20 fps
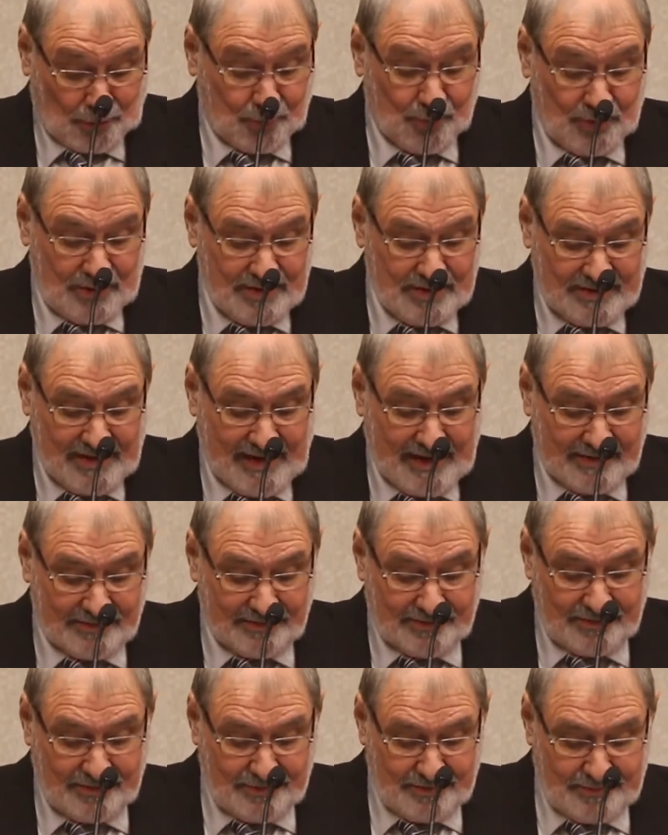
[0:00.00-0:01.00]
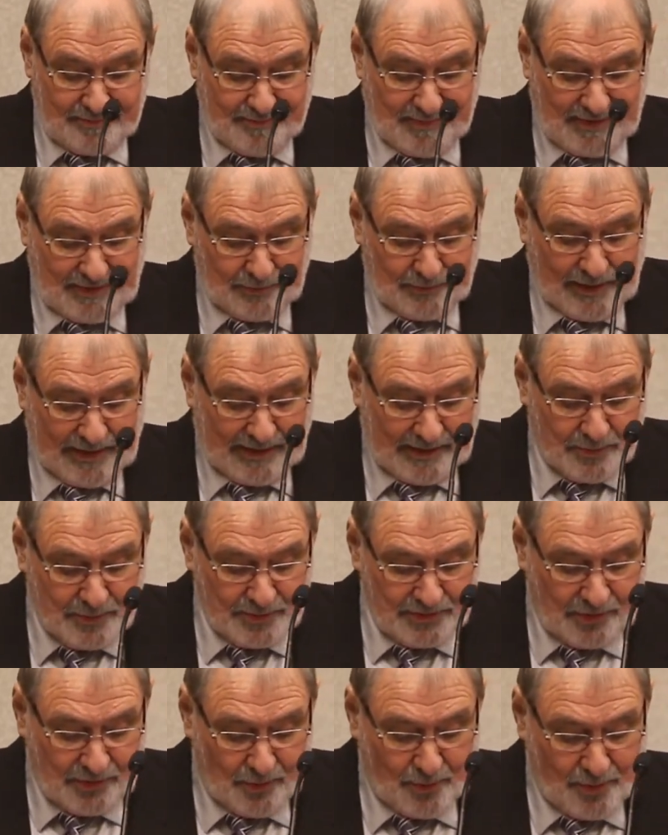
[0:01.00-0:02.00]
both were disasters. Rayleigh
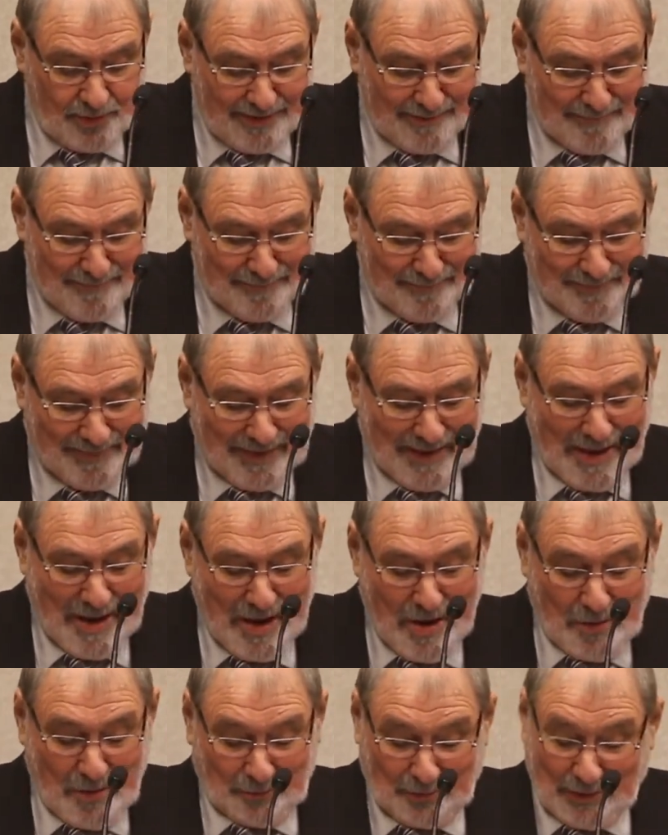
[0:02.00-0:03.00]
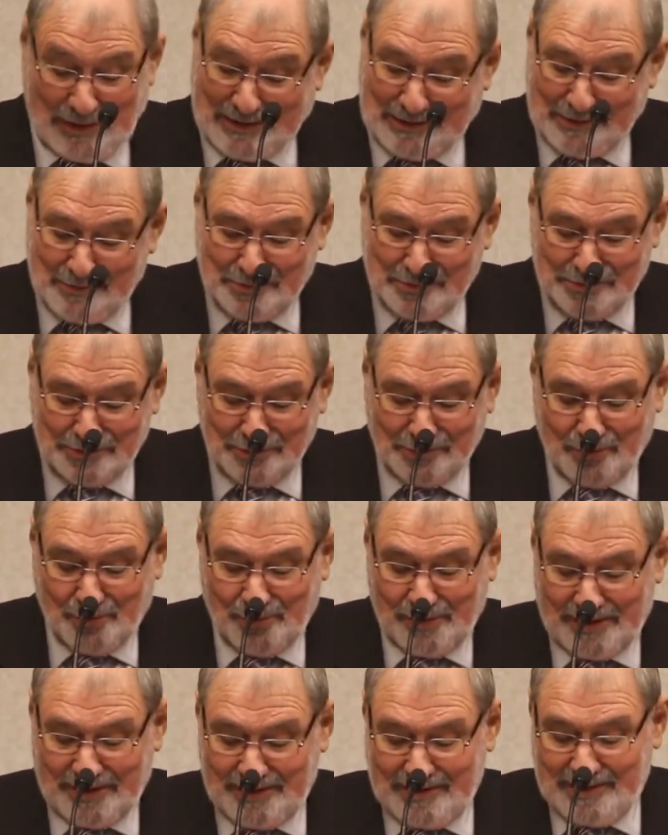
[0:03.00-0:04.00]
was acquitted,
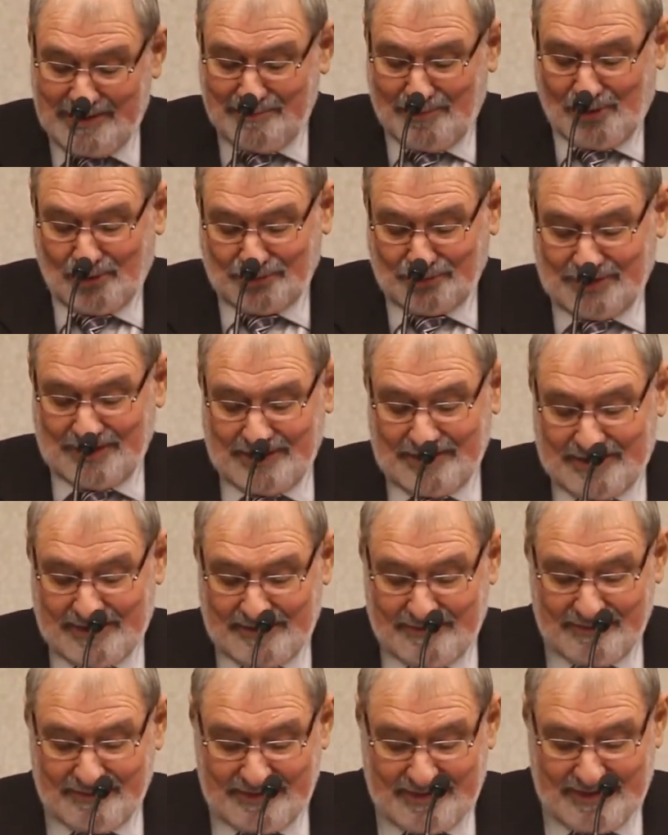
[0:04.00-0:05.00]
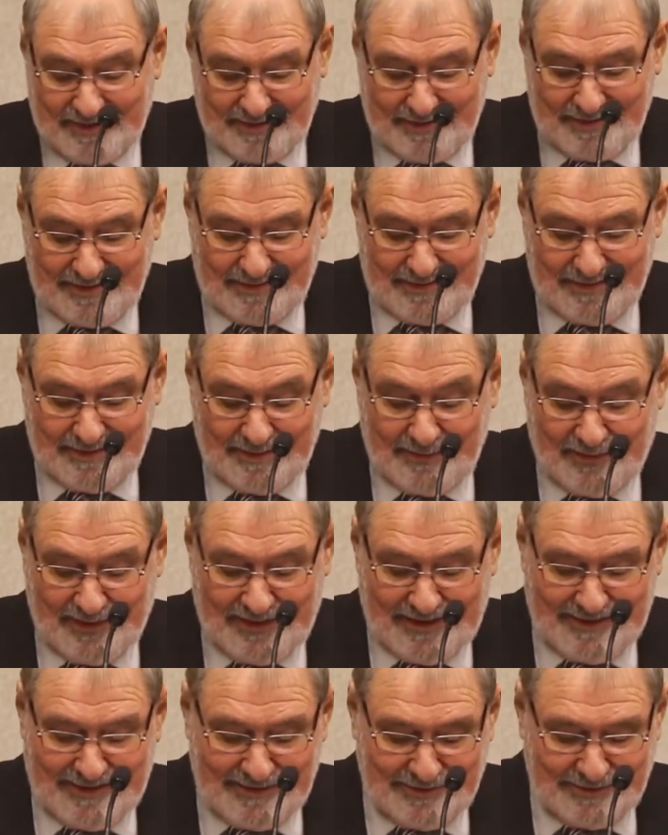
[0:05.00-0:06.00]
and most of the
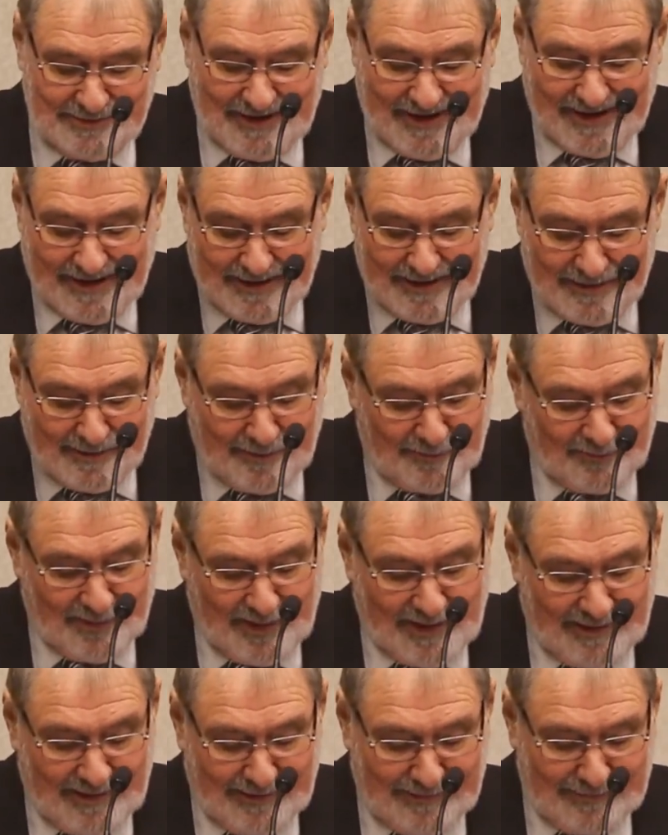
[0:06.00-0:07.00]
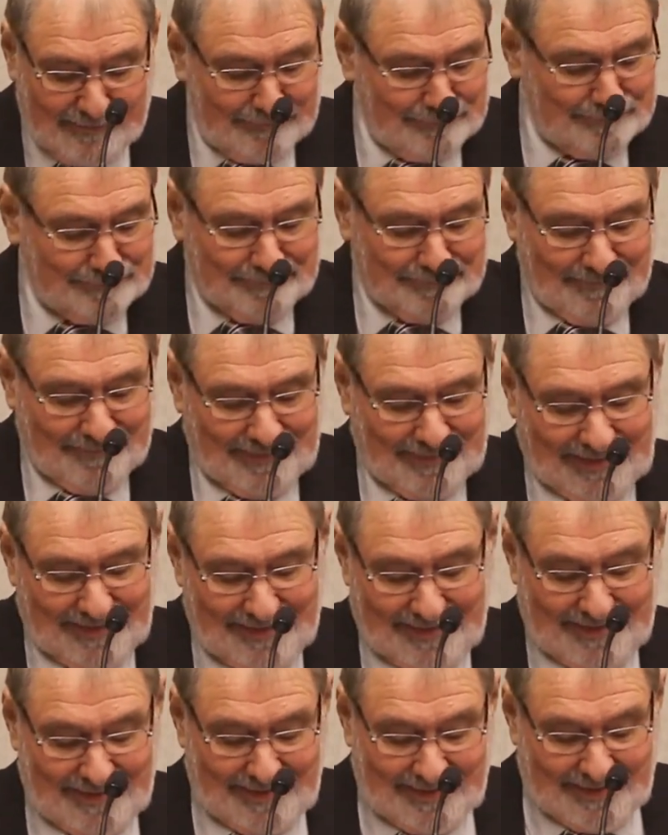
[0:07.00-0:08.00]
Davidians died in a fire.
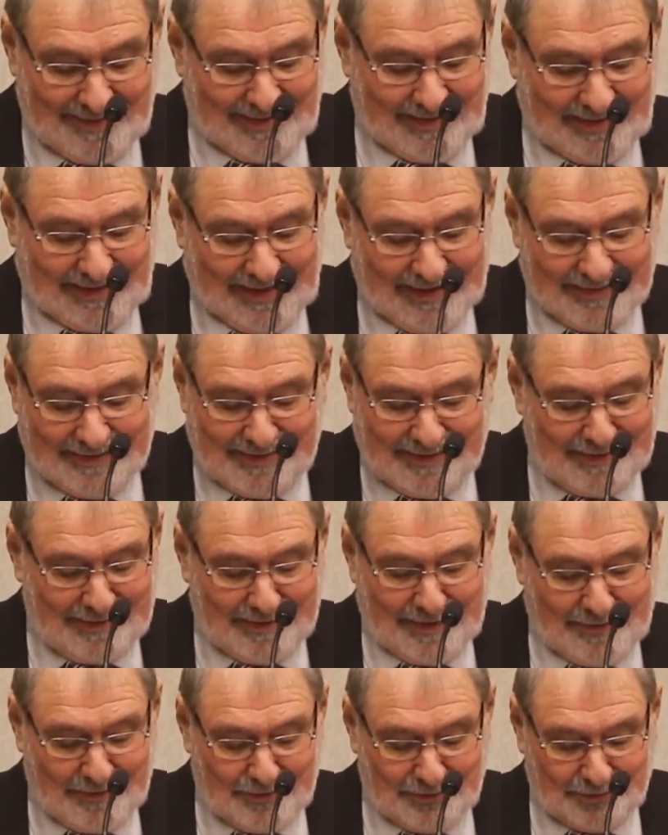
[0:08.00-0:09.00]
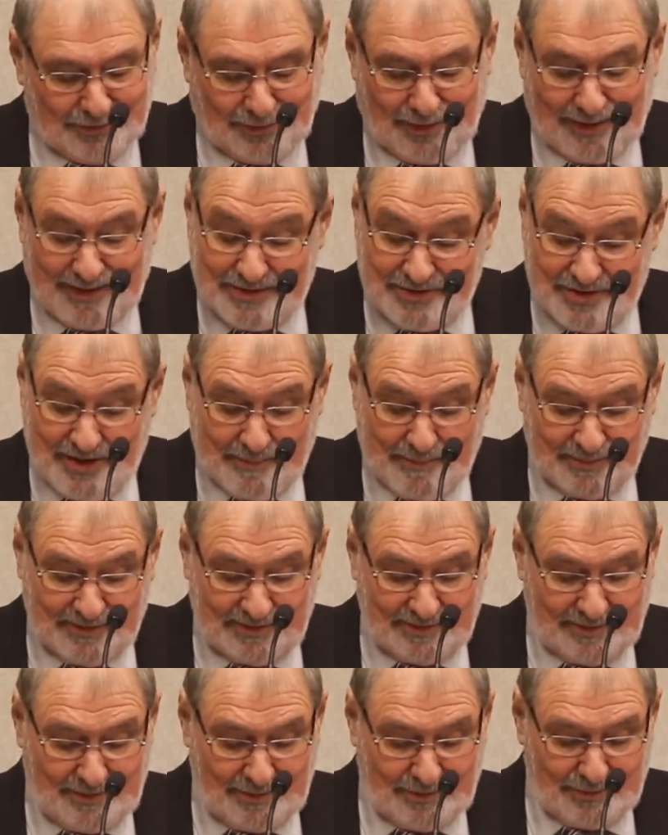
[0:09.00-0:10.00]
And in another strange
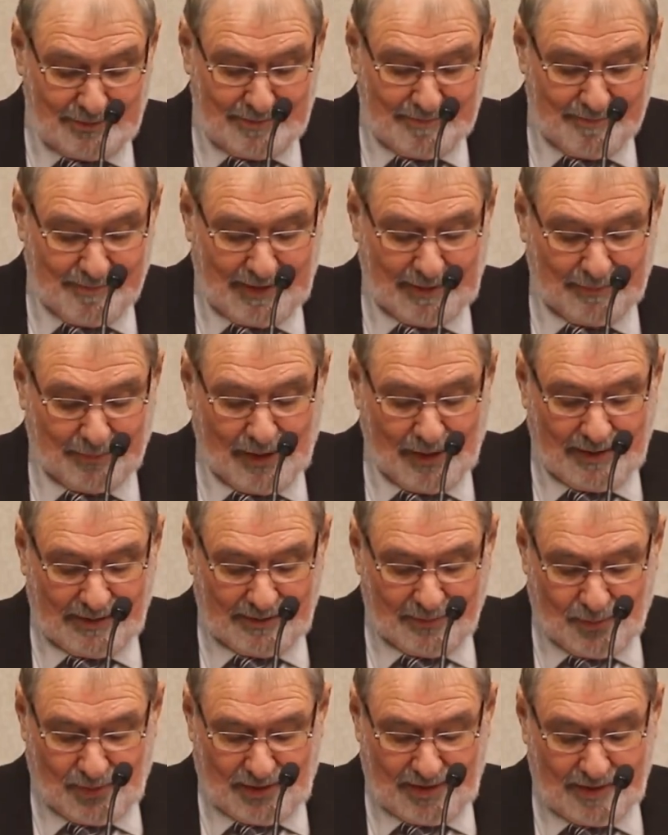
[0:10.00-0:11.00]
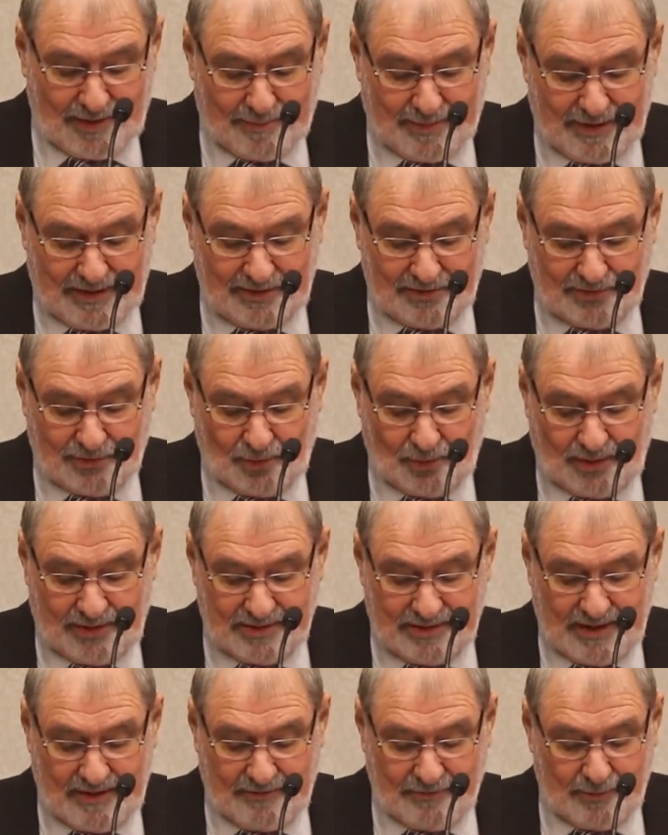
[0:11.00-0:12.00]
episode, probably one of the biggest
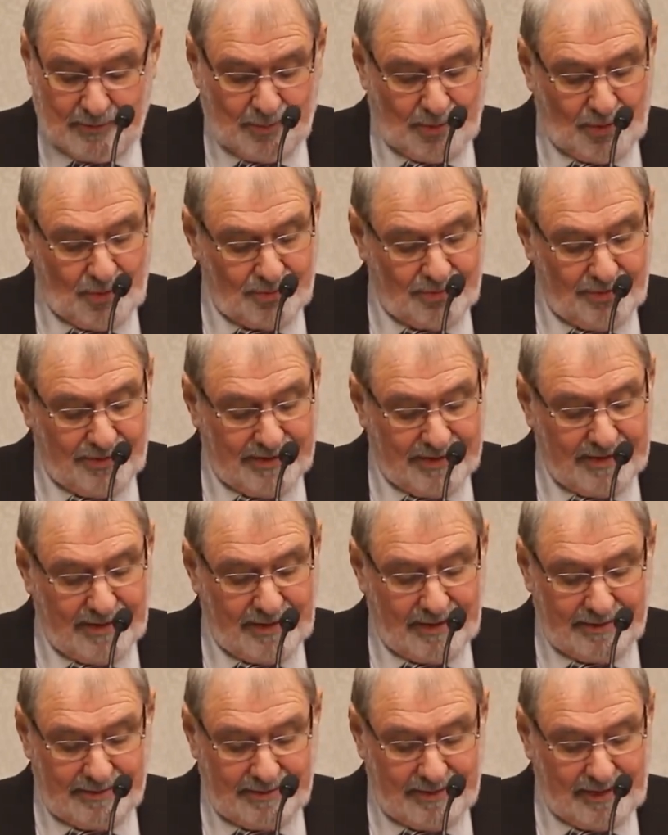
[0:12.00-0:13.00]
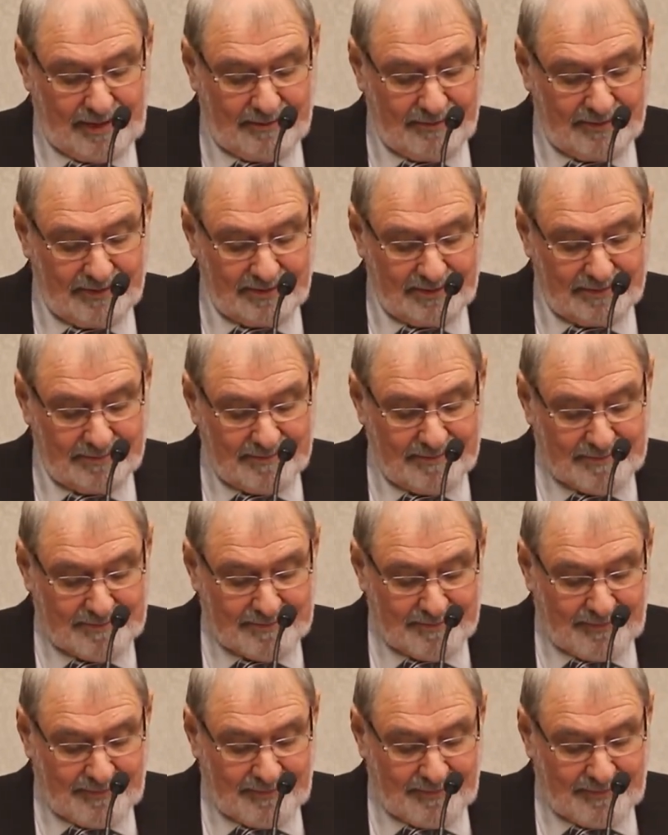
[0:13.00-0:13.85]
stories I ever broke on the Cullen Davis